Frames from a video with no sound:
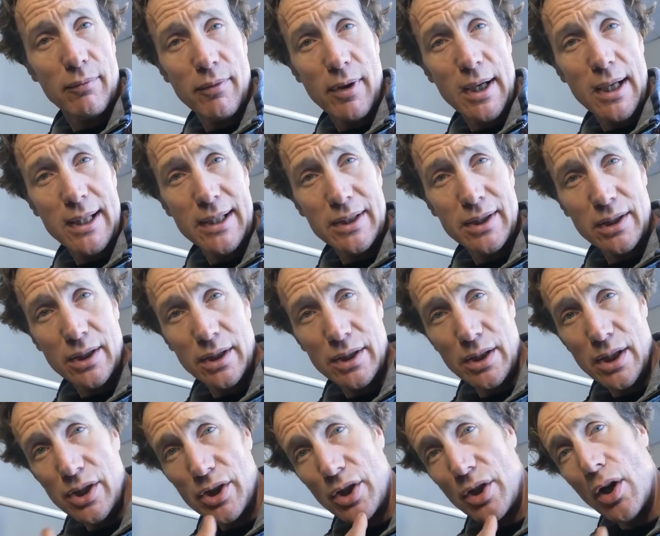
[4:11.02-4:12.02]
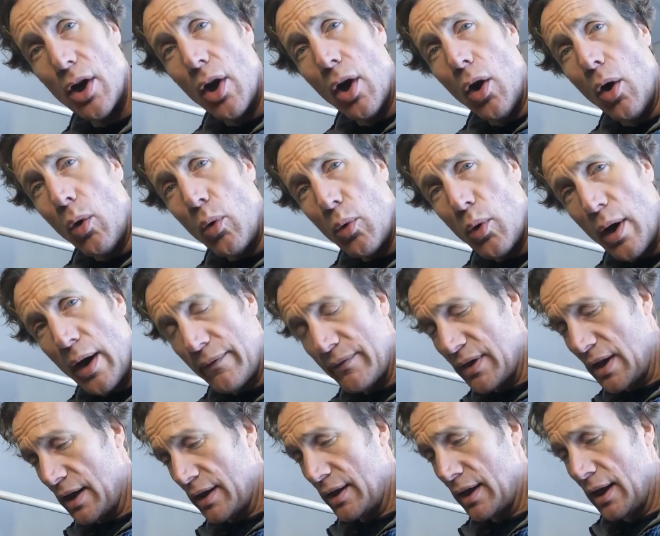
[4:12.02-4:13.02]
in really good condition. All I've
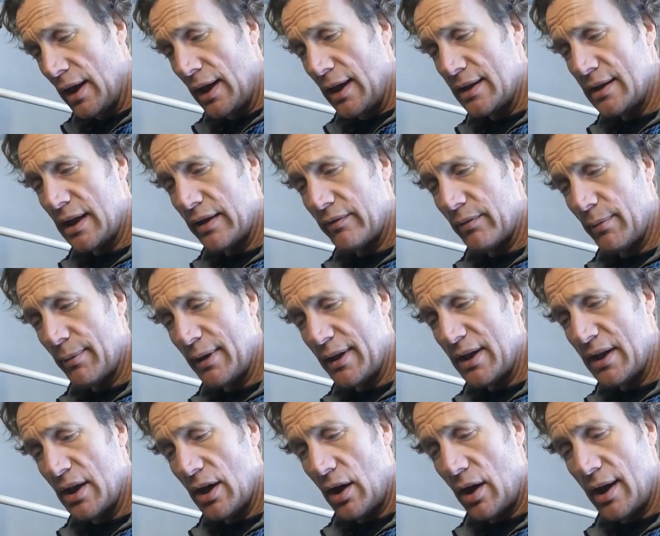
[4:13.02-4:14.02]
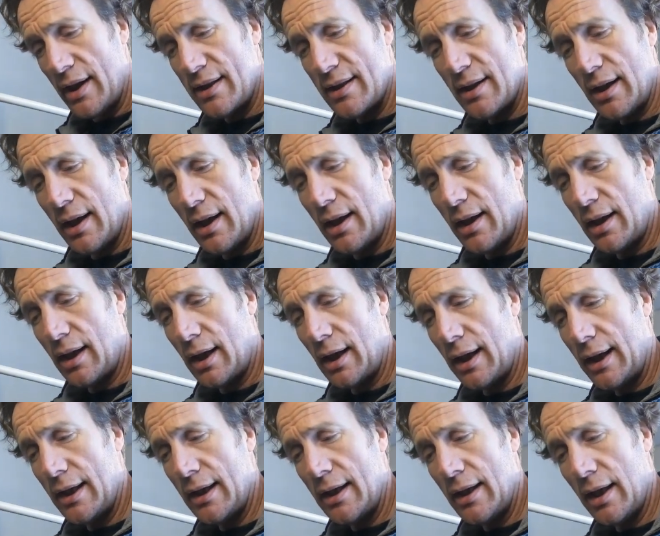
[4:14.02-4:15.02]
done is give them a nice
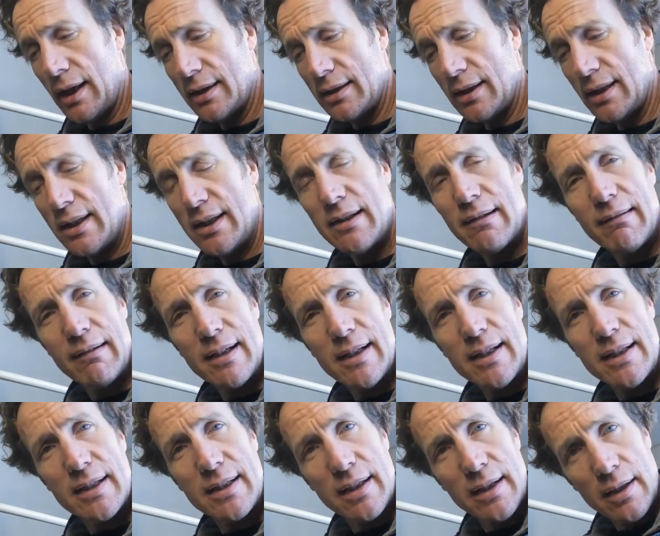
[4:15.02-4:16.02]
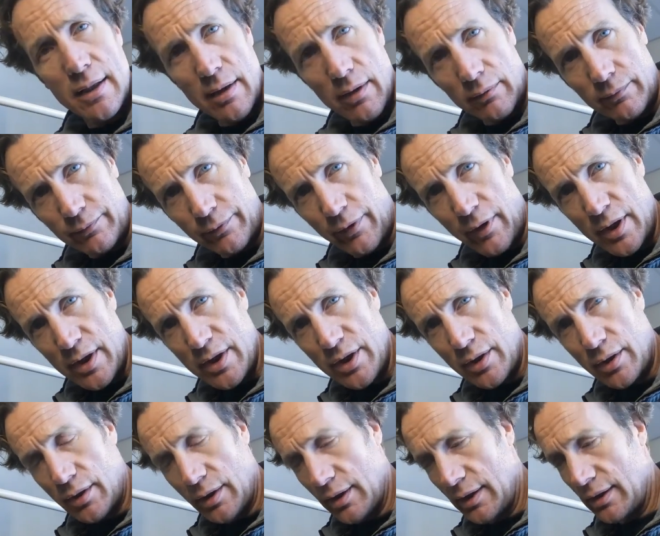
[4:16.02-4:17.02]
clean degrease, fresh
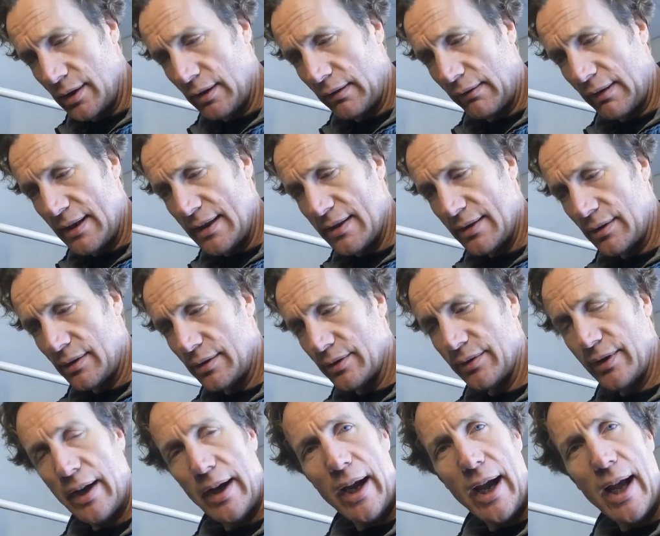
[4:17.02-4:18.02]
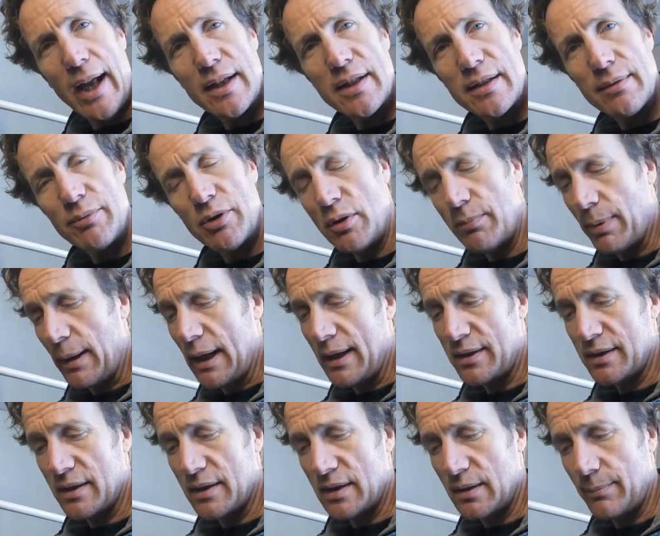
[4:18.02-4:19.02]
oil and grease on there, and some new
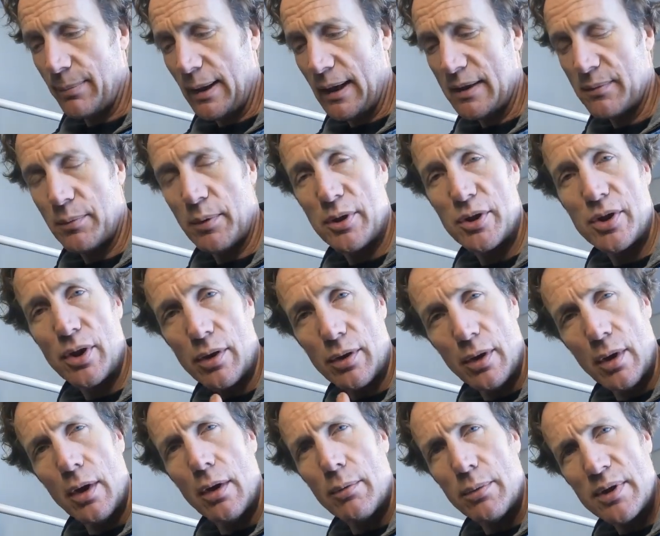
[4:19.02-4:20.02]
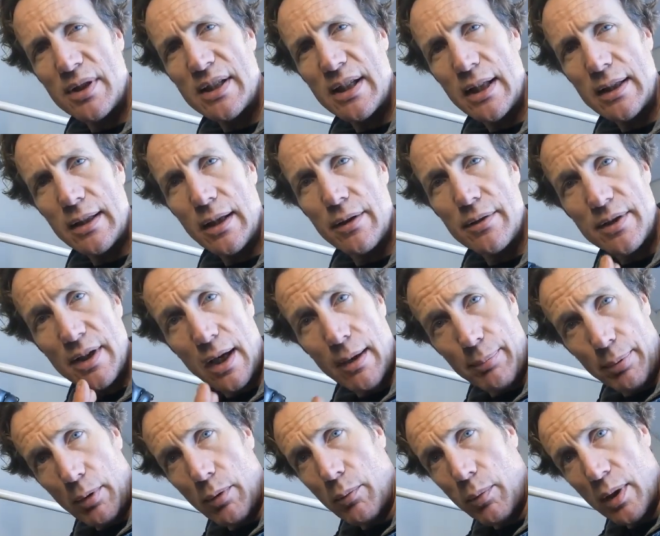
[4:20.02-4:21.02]
pads because the pads were shot. We'll set those
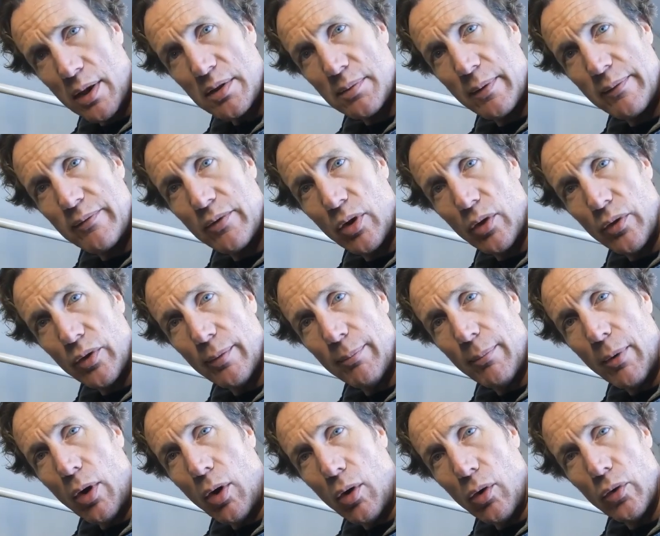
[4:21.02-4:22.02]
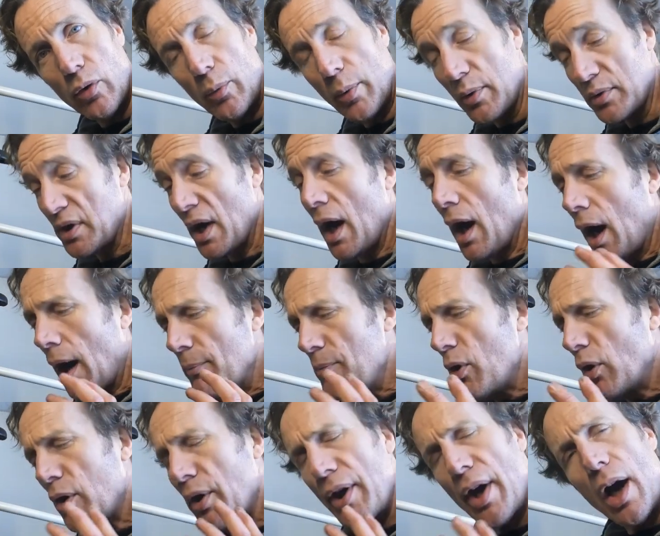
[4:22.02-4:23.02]
up once we've got them on the wheels. I'm
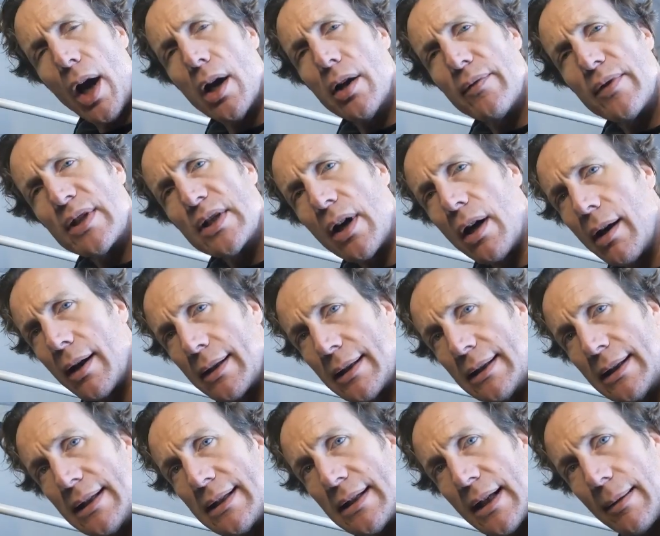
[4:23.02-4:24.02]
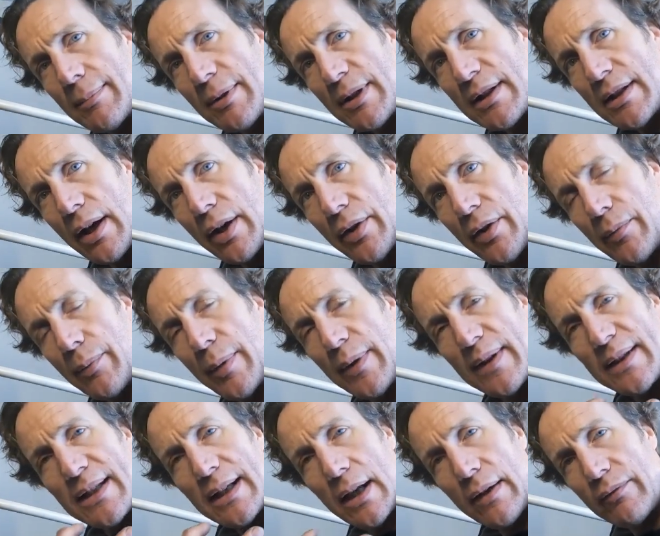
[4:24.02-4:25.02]
not going to over tighten these up to start off with
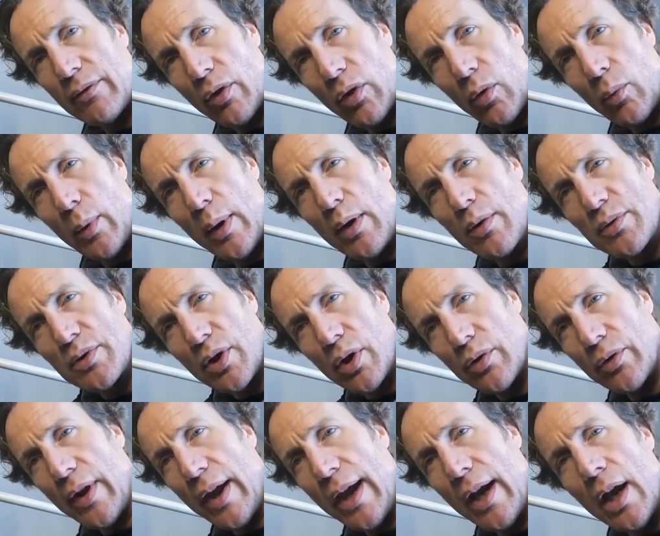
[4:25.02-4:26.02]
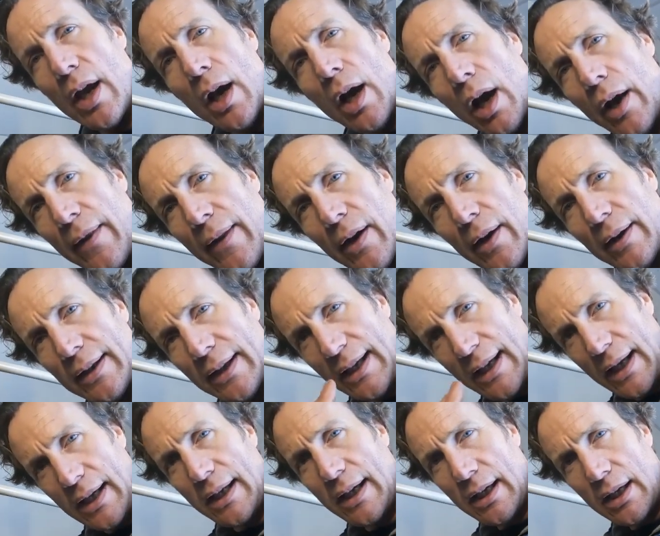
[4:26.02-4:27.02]
until I've got the wheels on there, and then I can
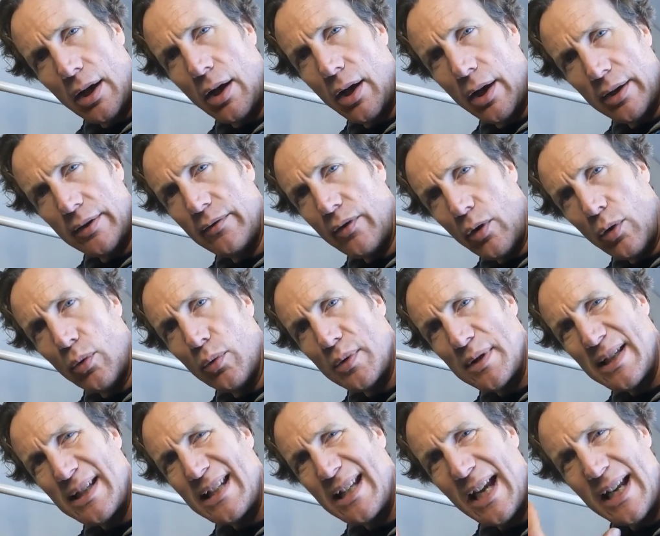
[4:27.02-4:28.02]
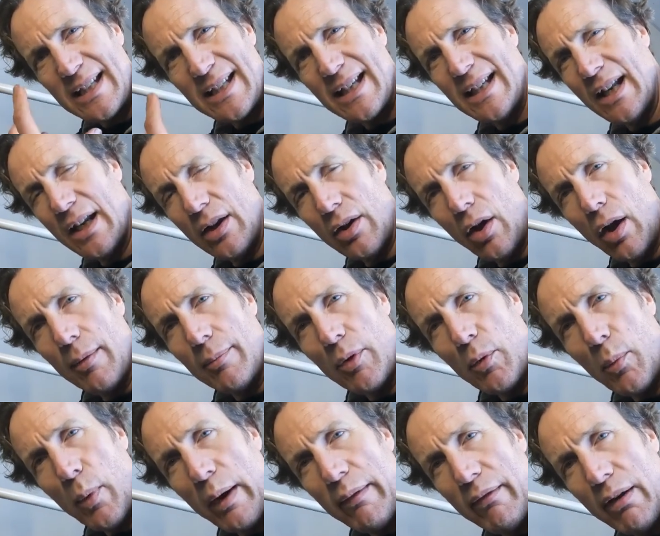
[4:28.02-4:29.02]
get it kind of all set in
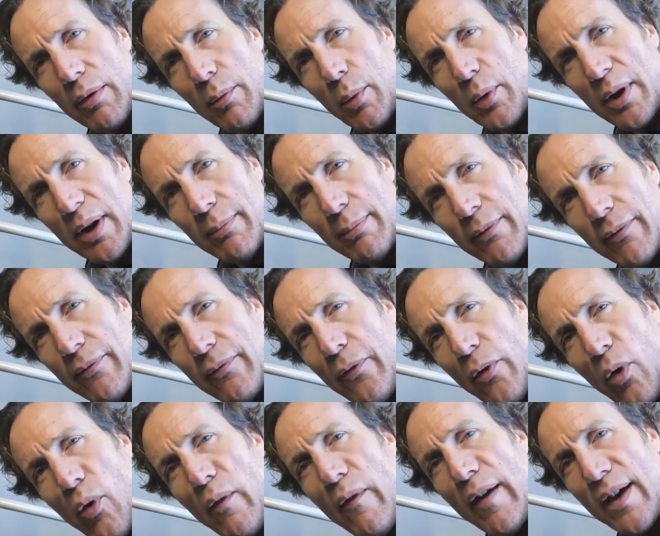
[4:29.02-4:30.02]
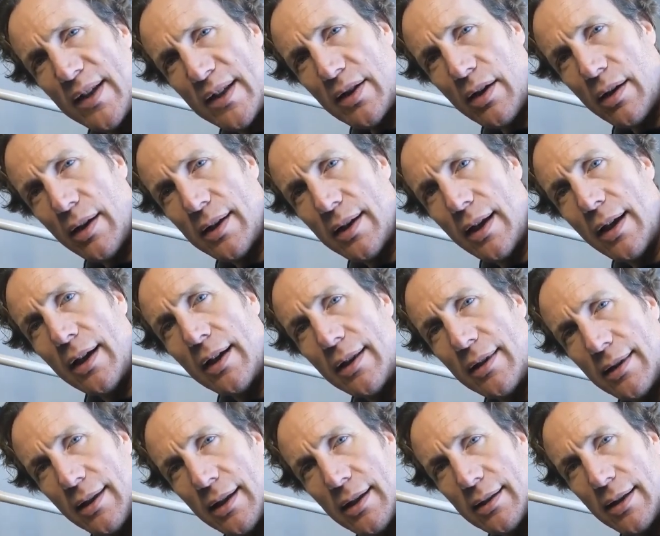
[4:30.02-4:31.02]
alignment where I want it before I tighten
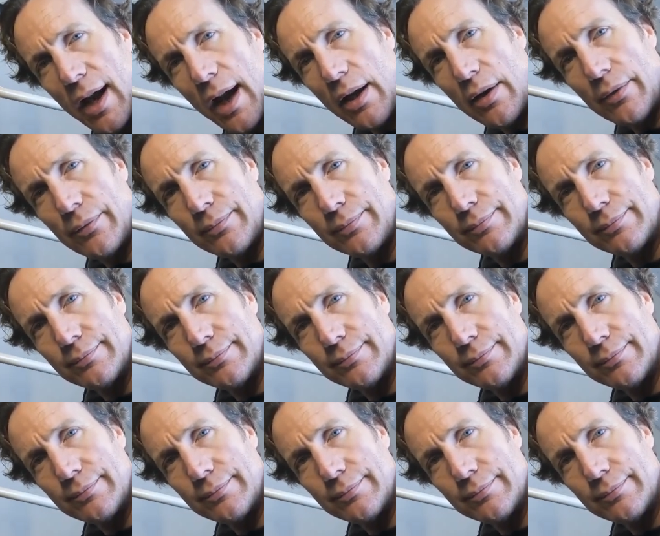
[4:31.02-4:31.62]
anything down.